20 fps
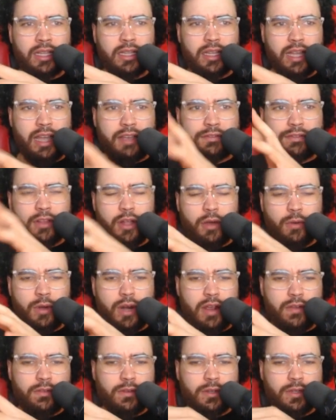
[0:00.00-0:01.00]
Langflow,
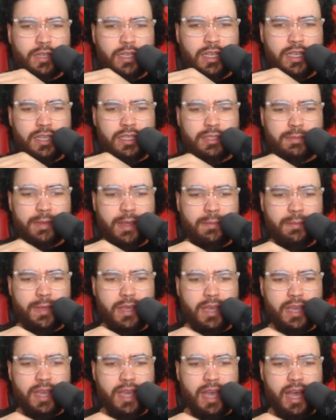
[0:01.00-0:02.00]
whatever the case may
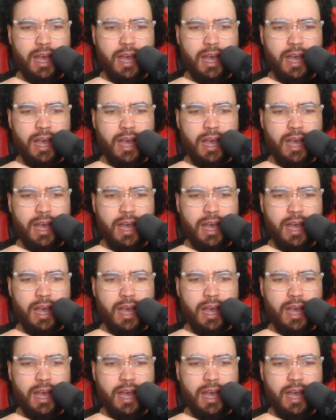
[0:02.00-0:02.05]
be.